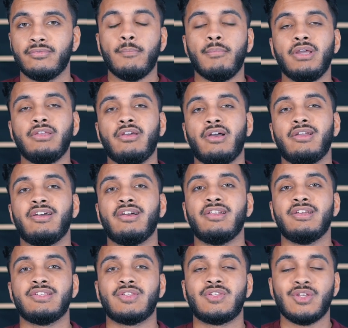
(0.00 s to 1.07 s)
Made Halal
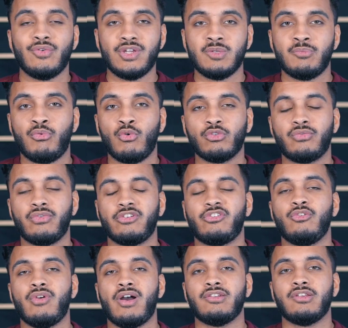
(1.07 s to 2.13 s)
is a series brought to
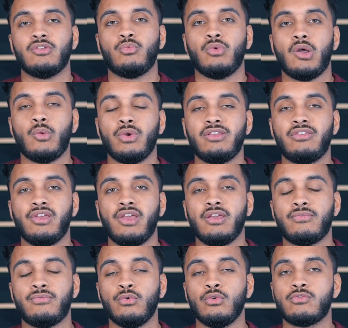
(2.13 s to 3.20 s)
Freshly Grounded where we
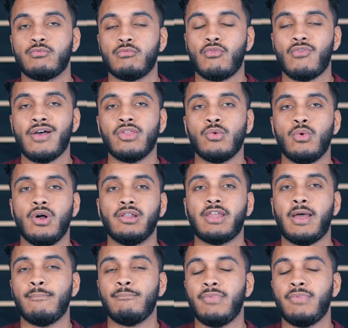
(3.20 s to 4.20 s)
take foods from around the world that